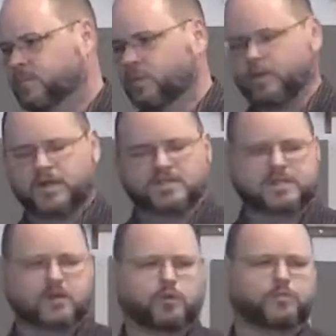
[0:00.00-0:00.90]
when he
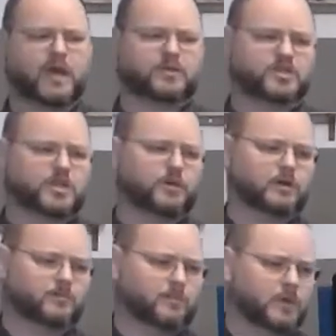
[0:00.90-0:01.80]
sinned with Bathsheba.
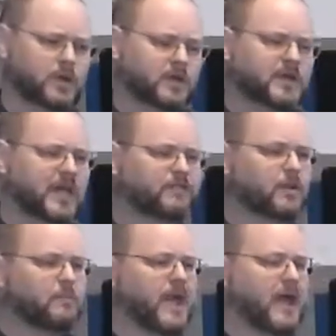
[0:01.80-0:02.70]
David,
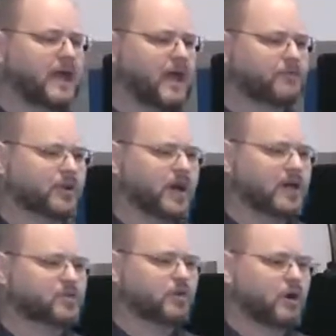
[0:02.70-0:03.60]
a man after
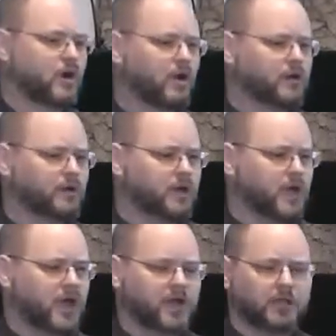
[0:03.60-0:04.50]
God's own heart,
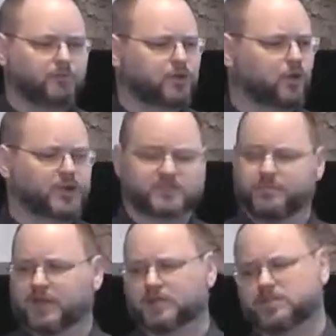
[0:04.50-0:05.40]
and he blew it as
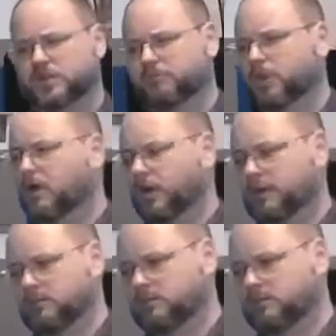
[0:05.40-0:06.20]
big as you can blow it.